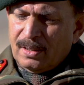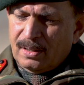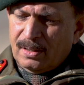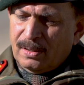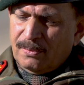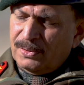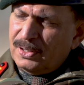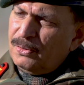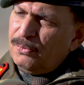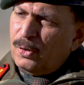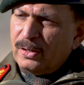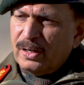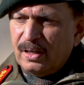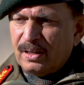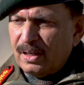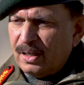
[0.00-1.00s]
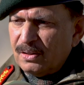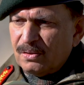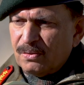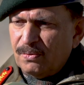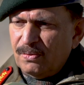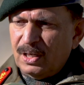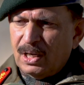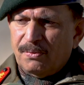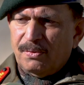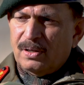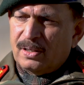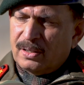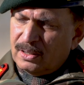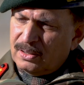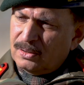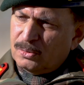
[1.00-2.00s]
uh, within 48 hours, we'll have a,
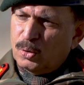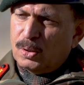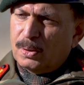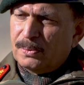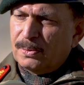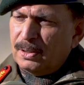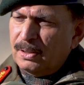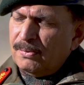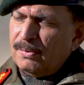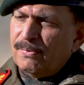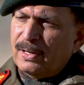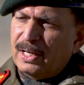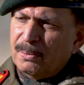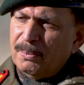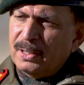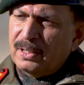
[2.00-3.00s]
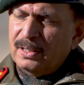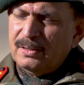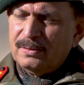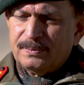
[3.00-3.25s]
another Corps Commander level flag meeting.